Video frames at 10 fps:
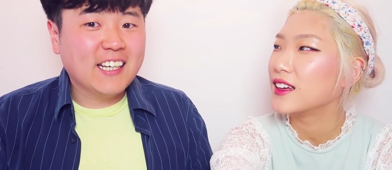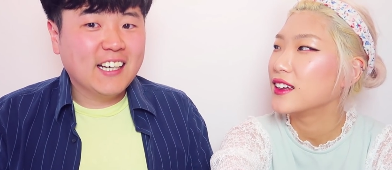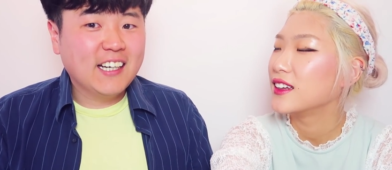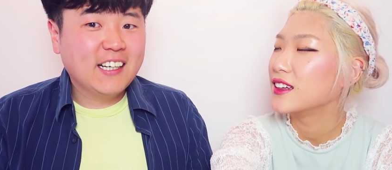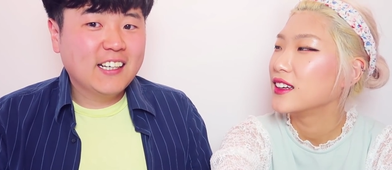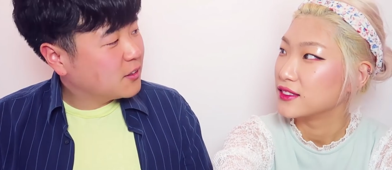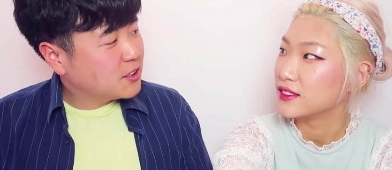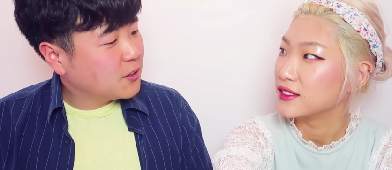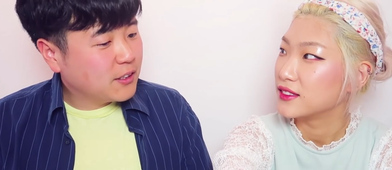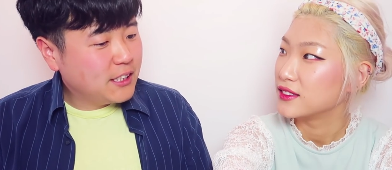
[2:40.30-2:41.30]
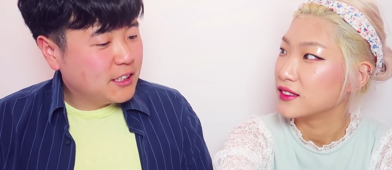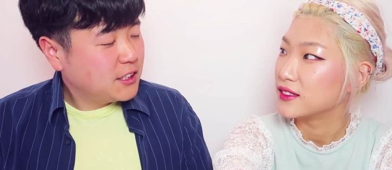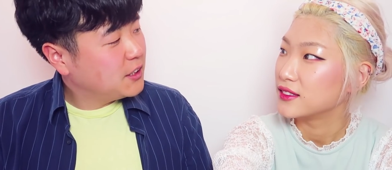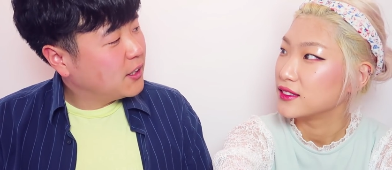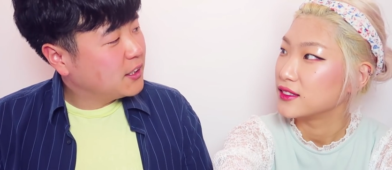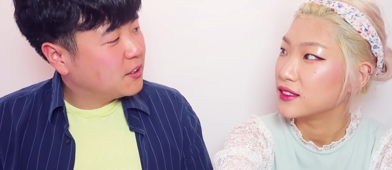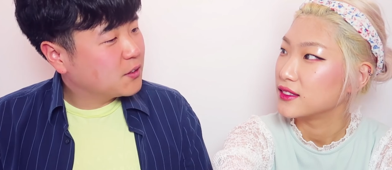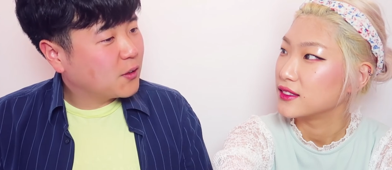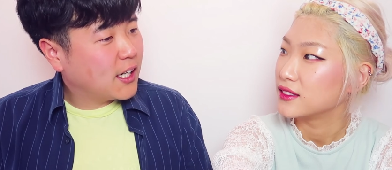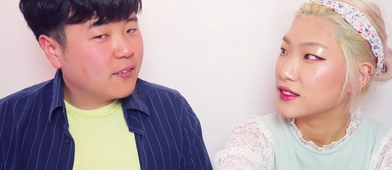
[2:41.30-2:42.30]
Speaker 1: And, yeah. That's so easy to
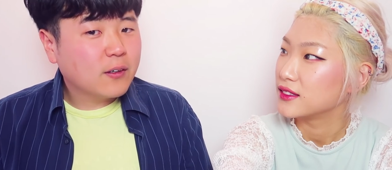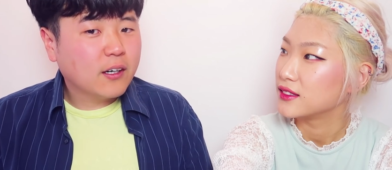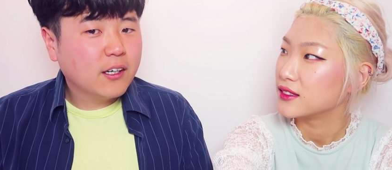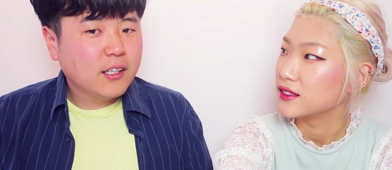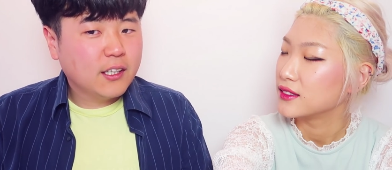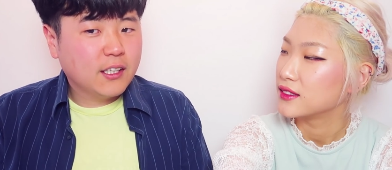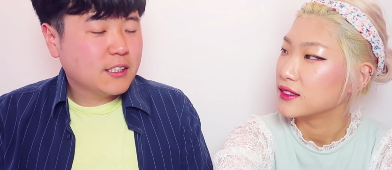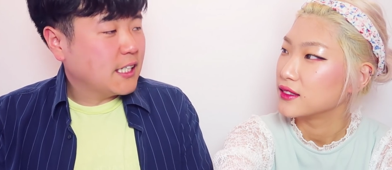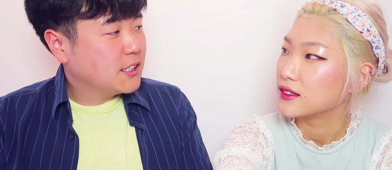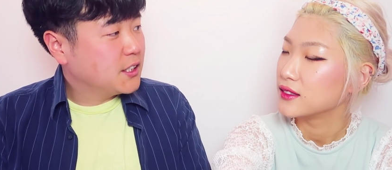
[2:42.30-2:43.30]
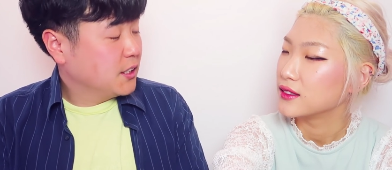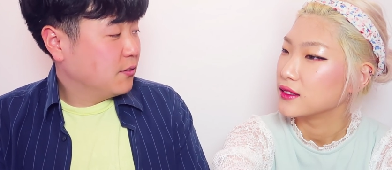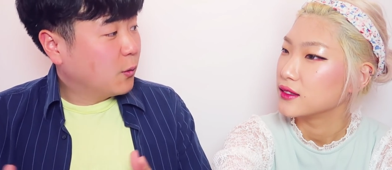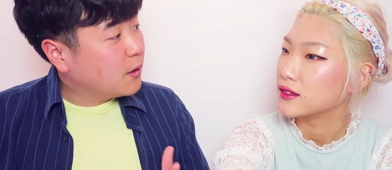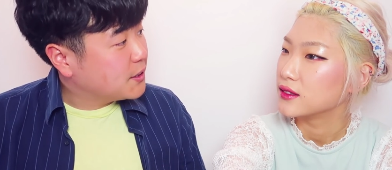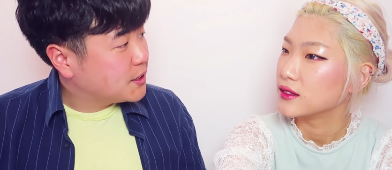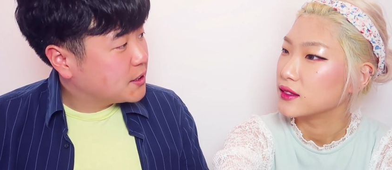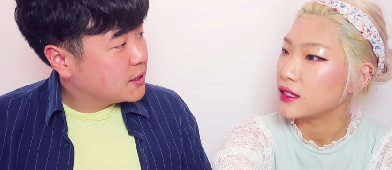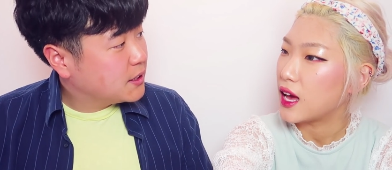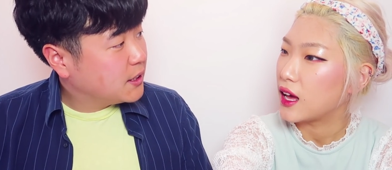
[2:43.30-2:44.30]
unsubscribe or, in a sense, divorce.
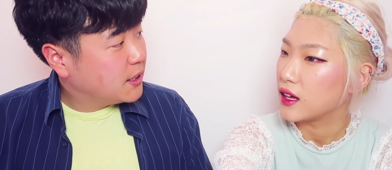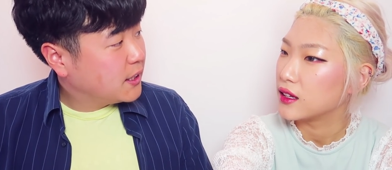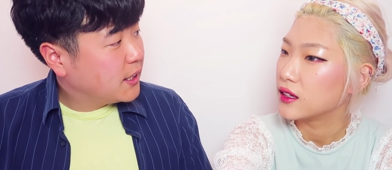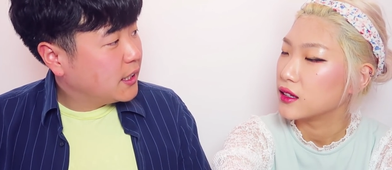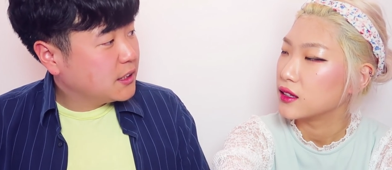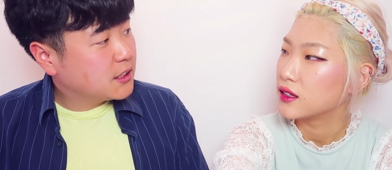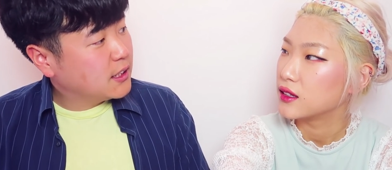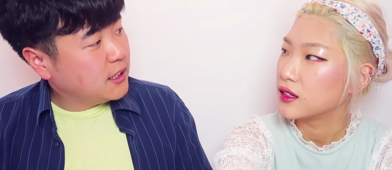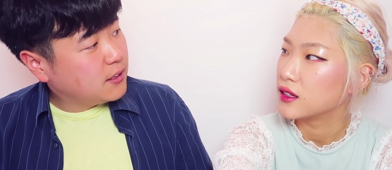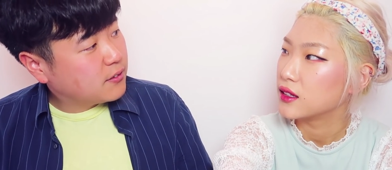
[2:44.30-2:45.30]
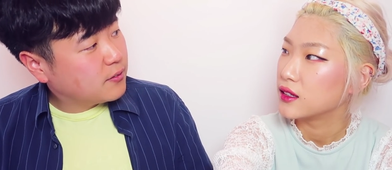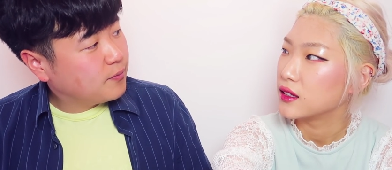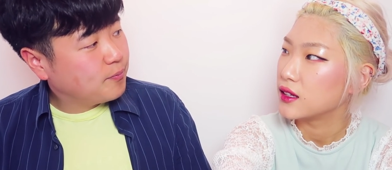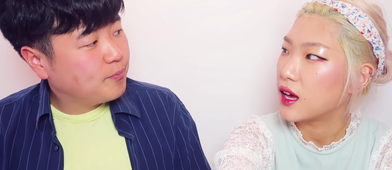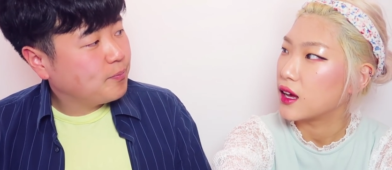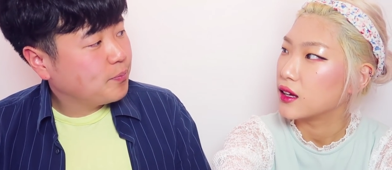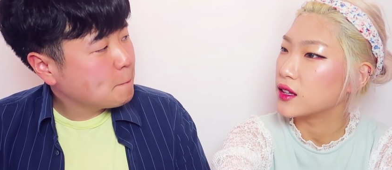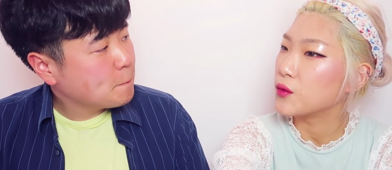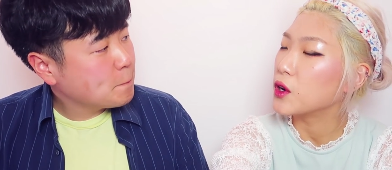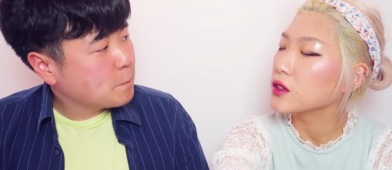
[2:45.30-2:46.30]
Yeah. And just leave.
Speaker 2: Yeah.
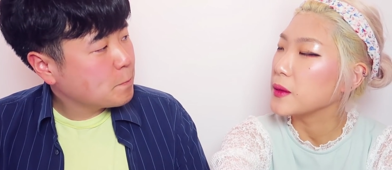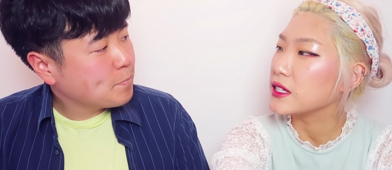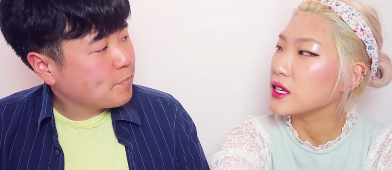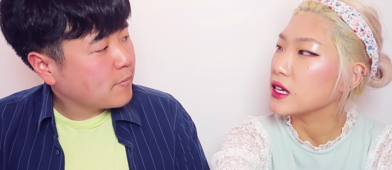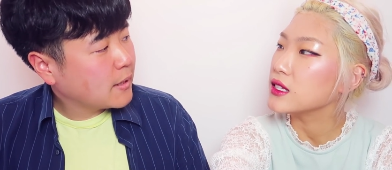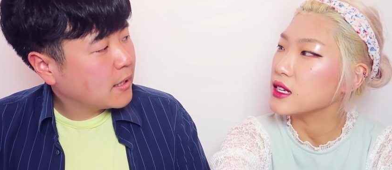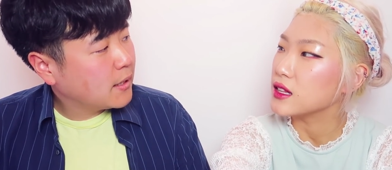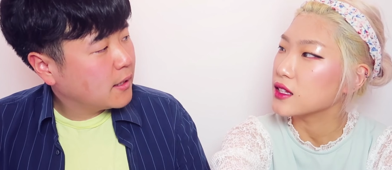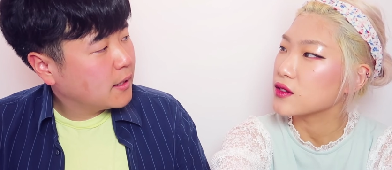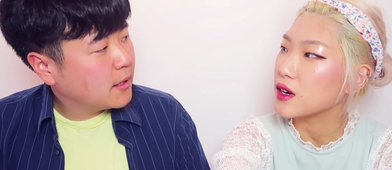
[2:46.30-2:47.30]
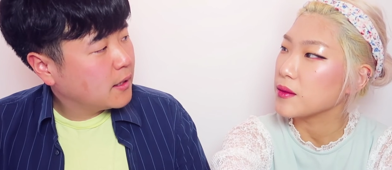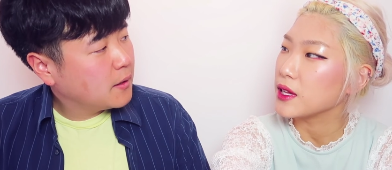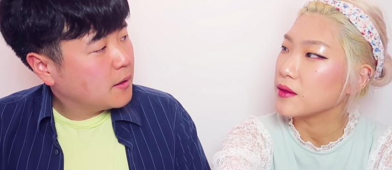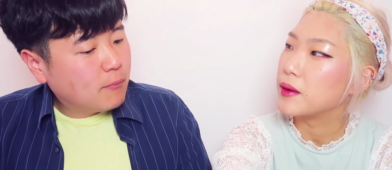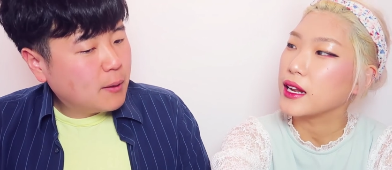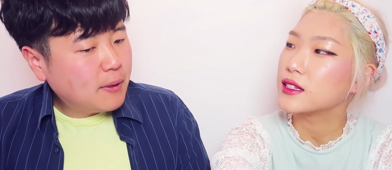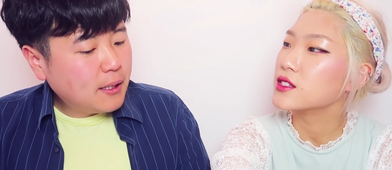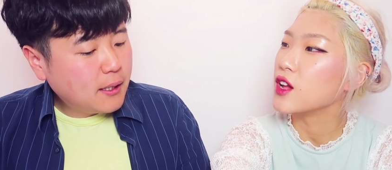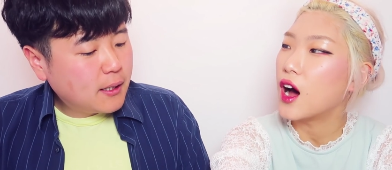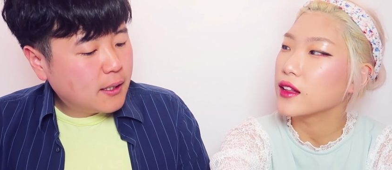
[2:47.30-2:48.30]
The world makes it easy. That's what I mean. But Maybe.
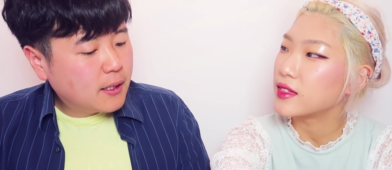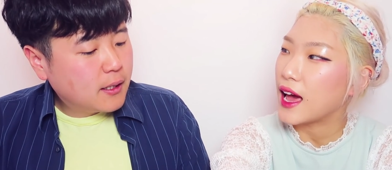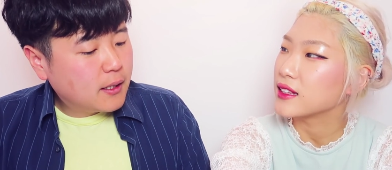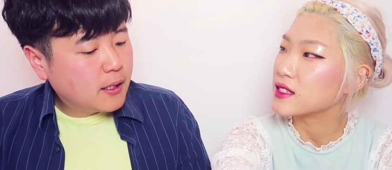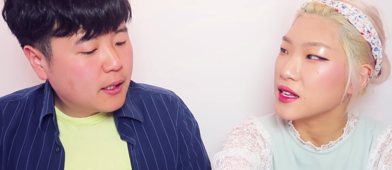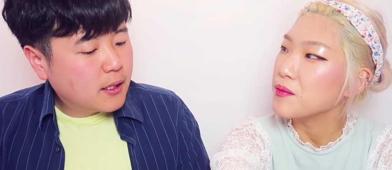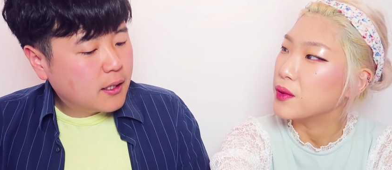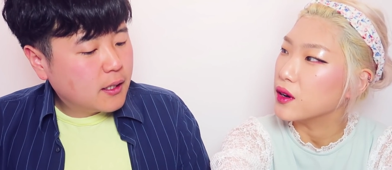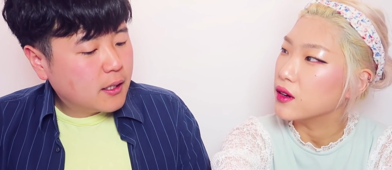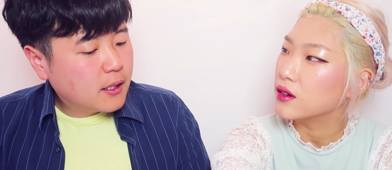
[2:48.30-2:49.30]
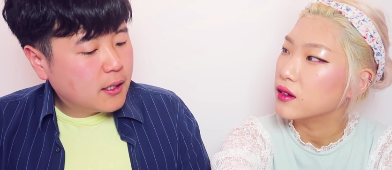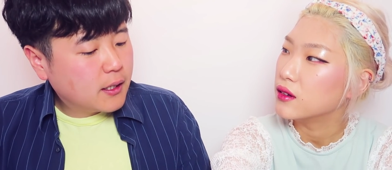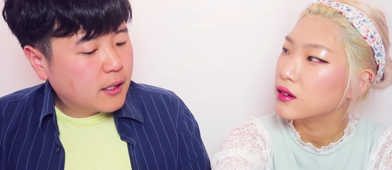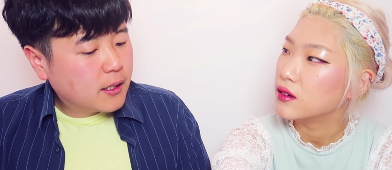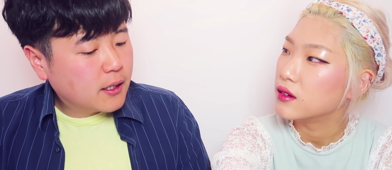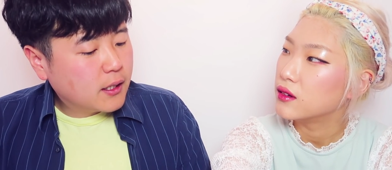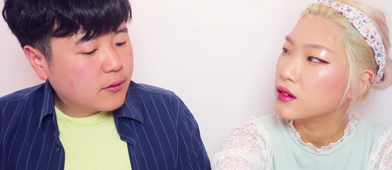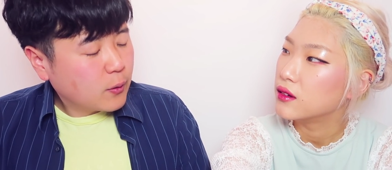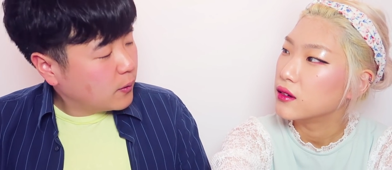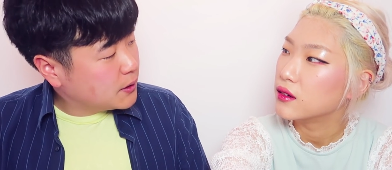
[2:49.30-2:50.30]
it's not that simple
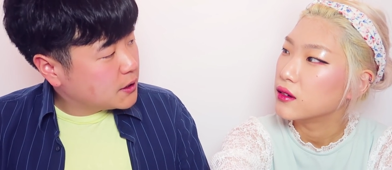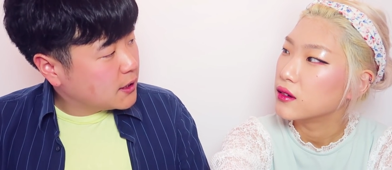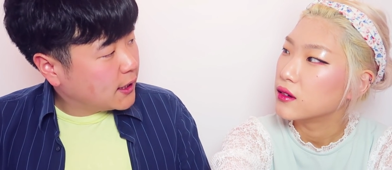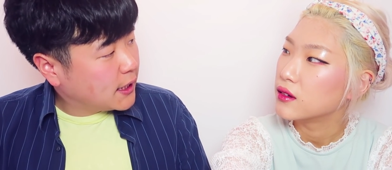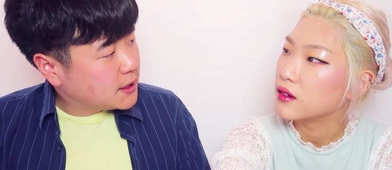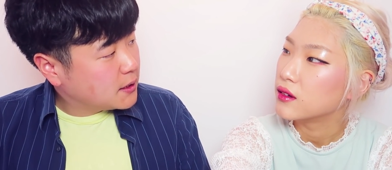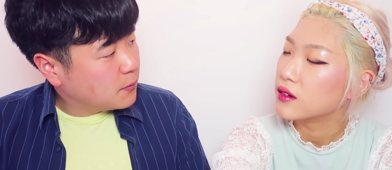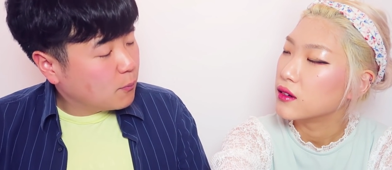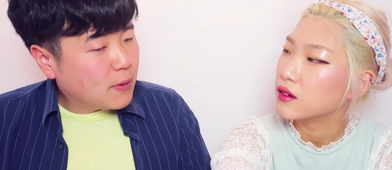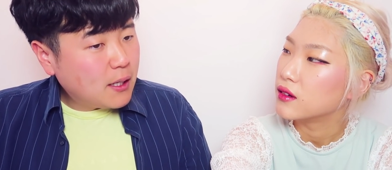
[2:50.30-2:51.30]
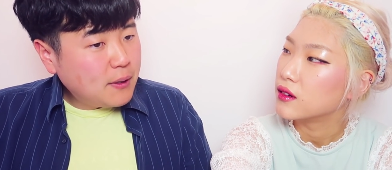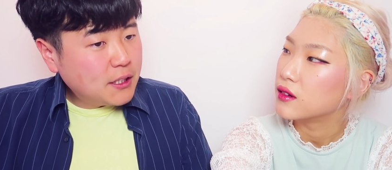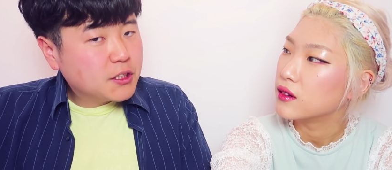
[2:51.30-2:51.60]
Speaker 1: of course it's not that simple maybe